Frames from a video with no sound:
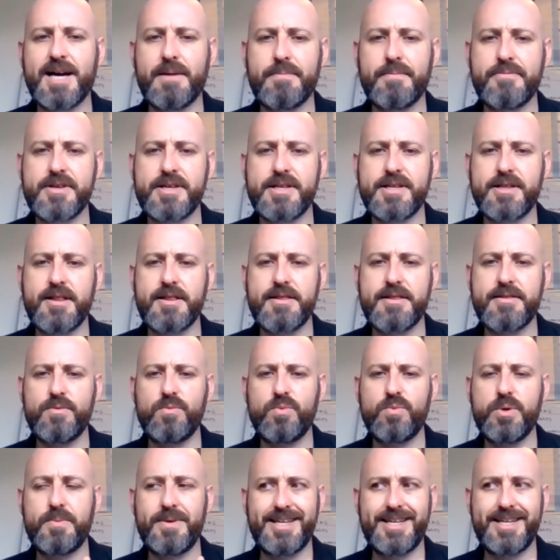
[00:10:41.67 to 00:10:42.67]
obstacles,
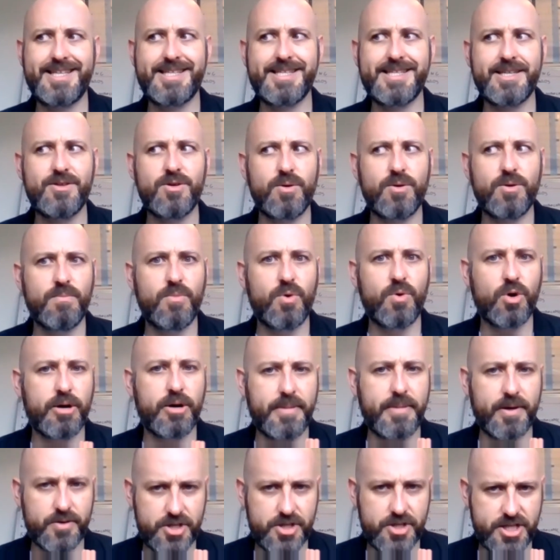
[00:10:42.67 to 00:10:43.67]
we will need to know more
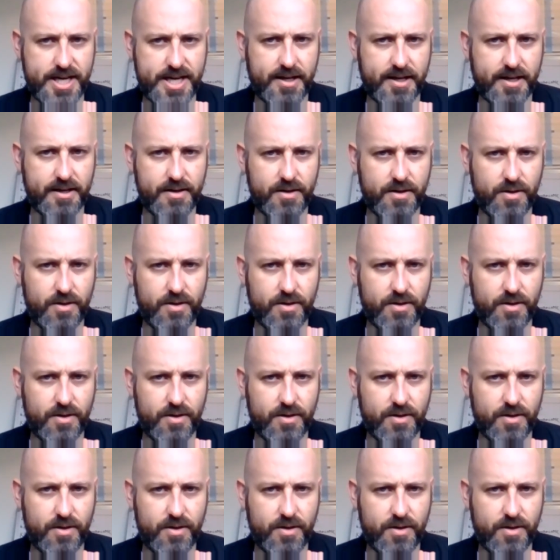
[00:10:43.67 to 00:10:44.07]
about Jenny.